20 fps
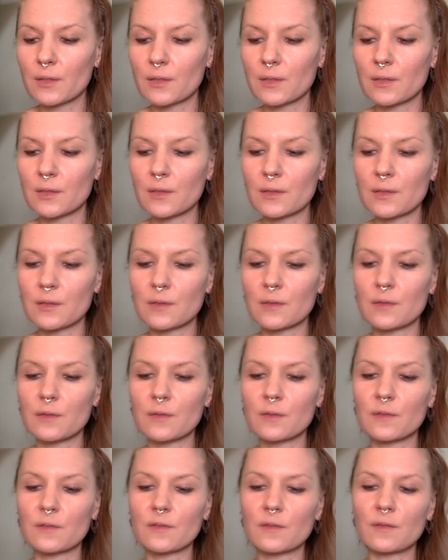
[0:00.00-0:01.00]

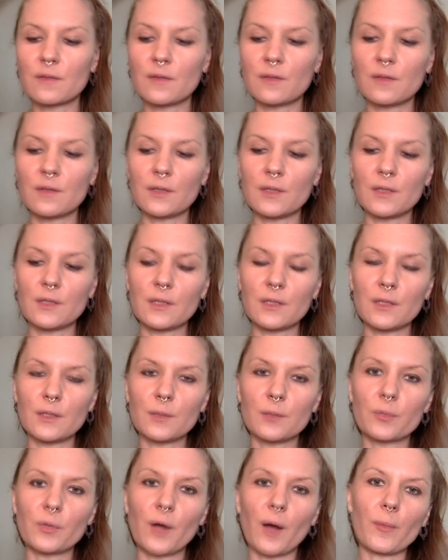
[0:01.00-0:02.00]
is
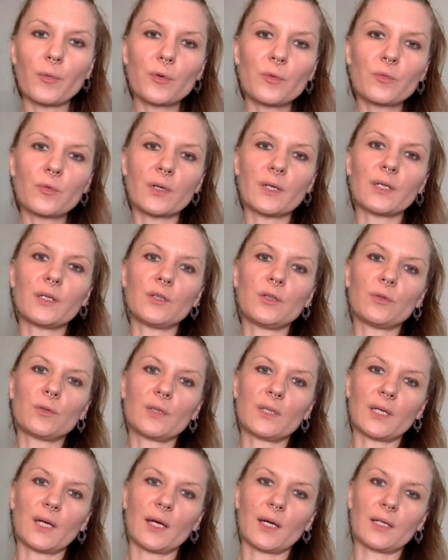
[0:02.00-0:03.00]
the problem when you
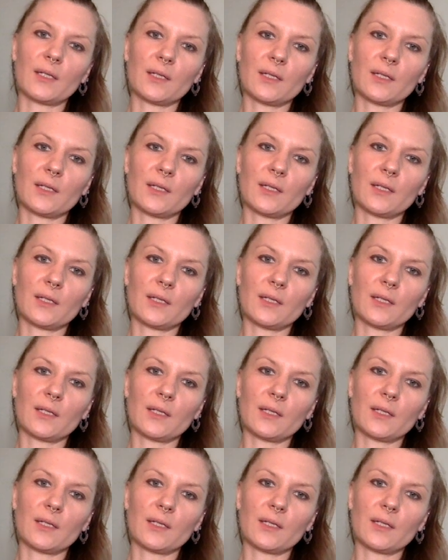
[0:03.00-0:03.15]
can't